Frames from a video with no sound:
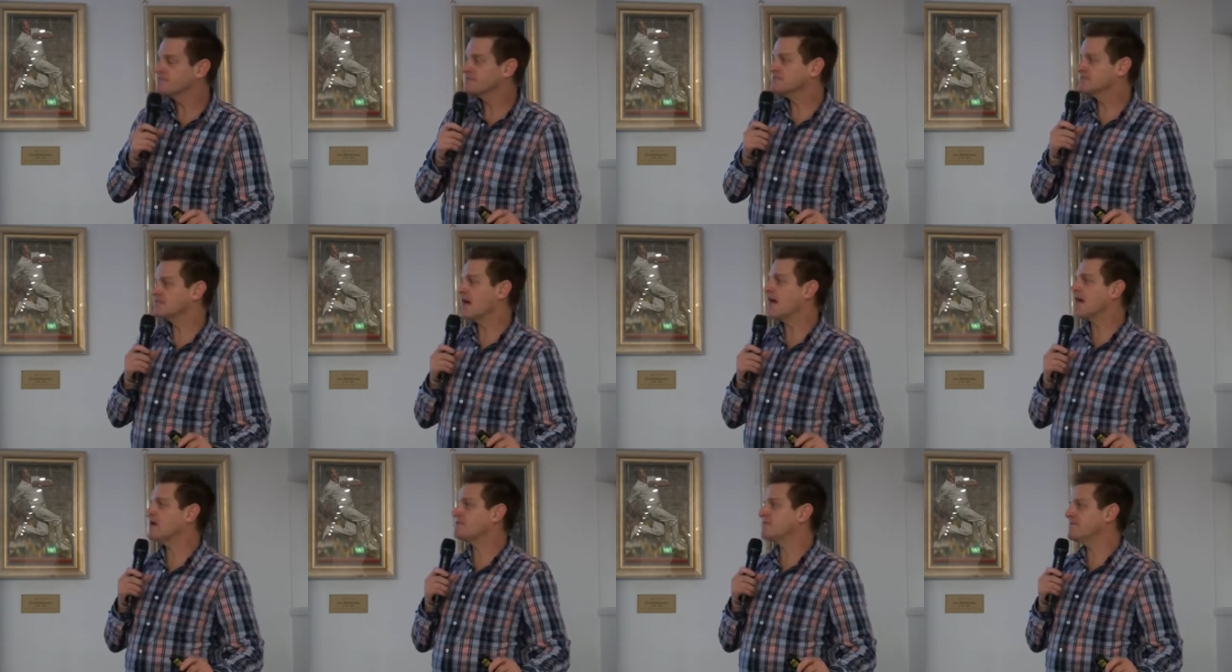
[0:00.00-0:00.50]

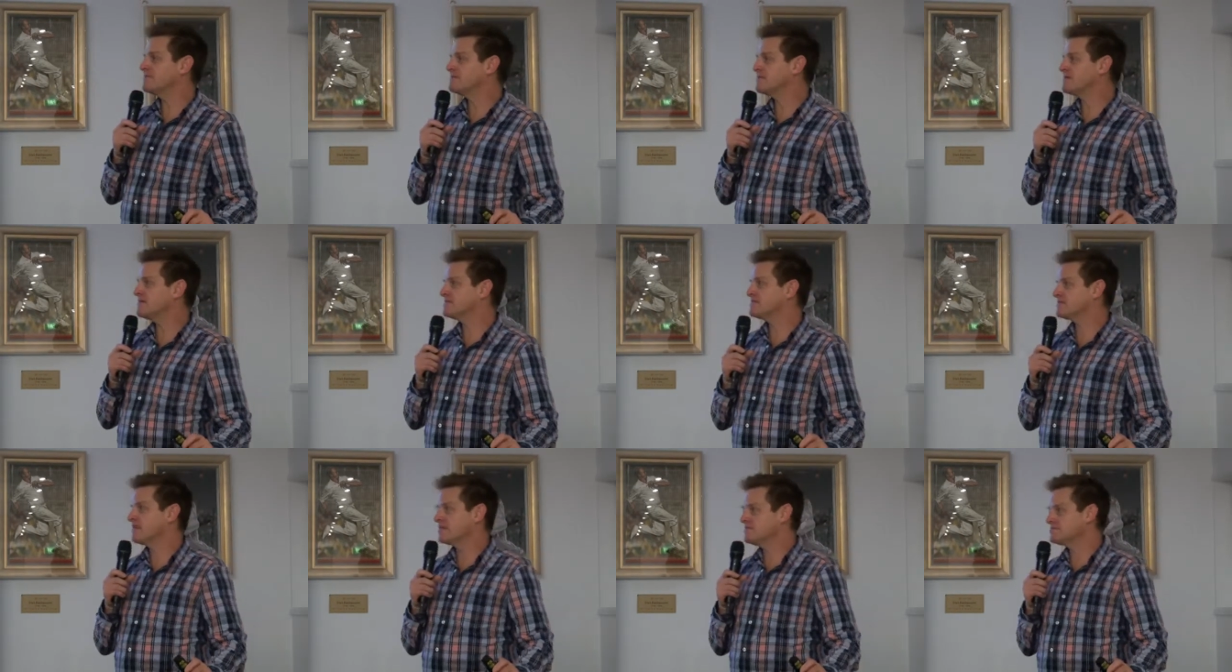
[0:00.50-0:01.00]
So how do we
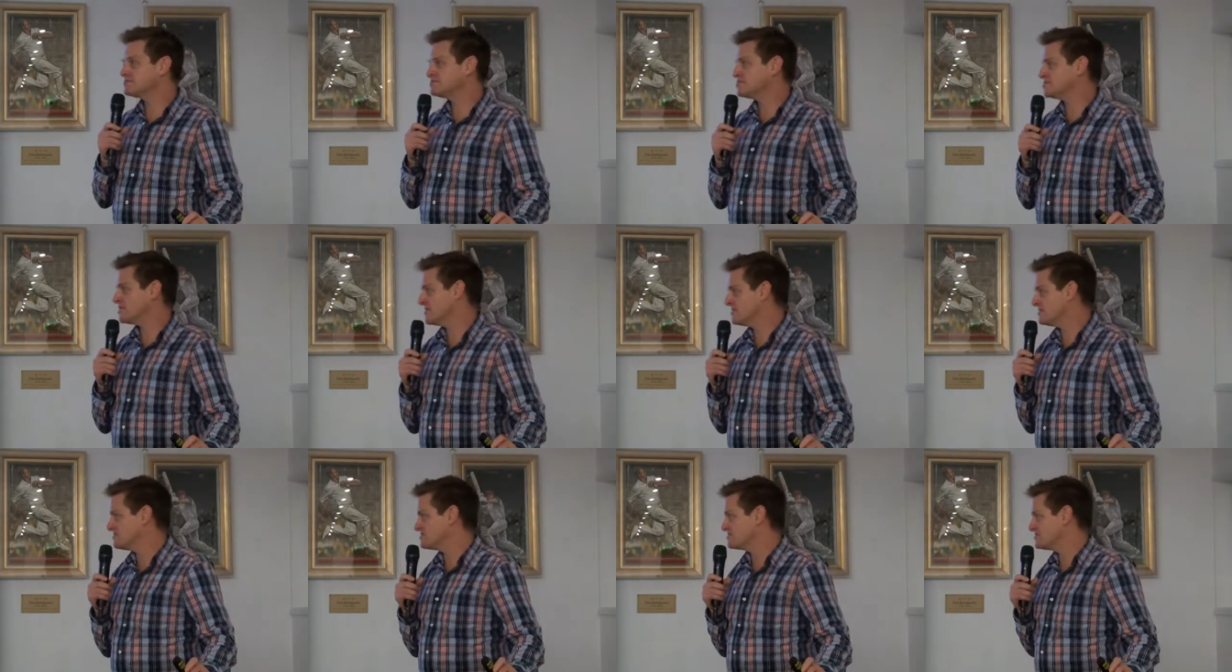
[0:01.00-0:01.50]
meet those
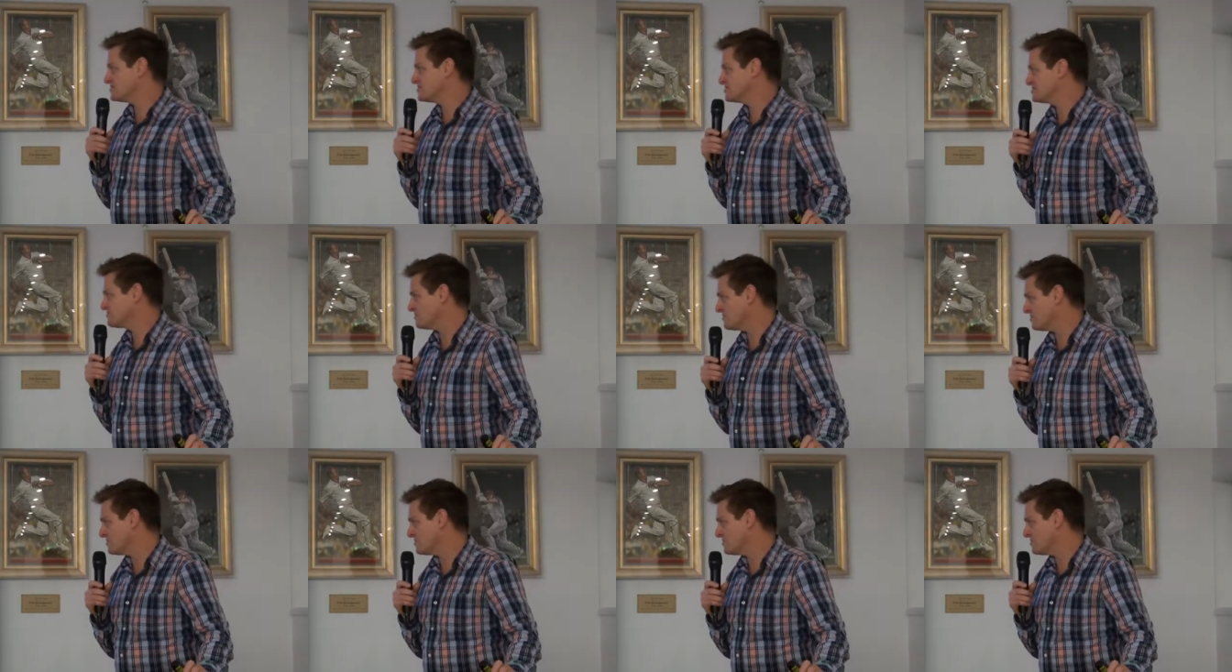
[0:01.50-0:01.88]
challenges?